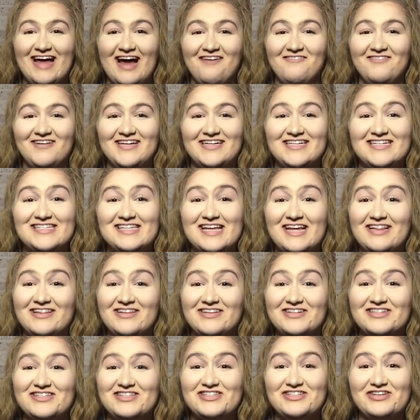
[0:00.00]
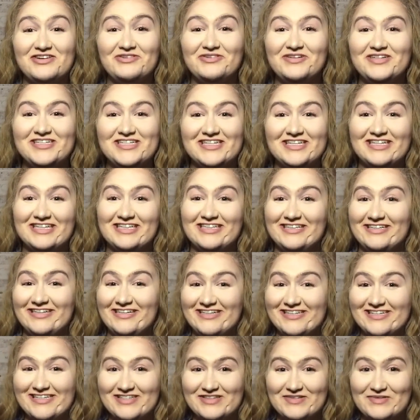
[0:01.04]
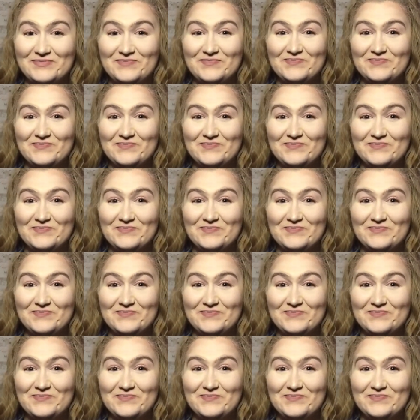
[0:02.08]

laughing because I look so ridiculous.